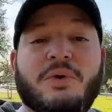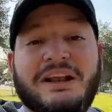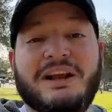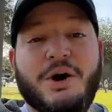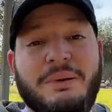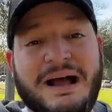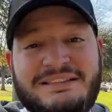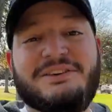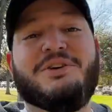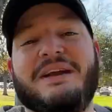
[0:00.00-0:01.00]
gonna go by
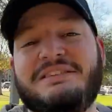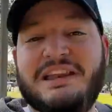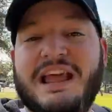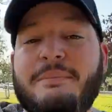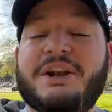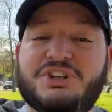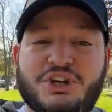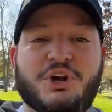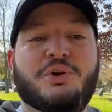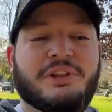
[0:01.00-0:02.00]
Cinco Ranch today. I'm gonna
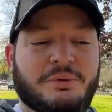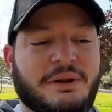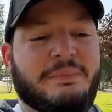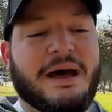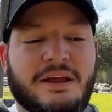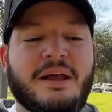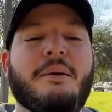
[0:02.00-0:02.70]
show you a little bit about it,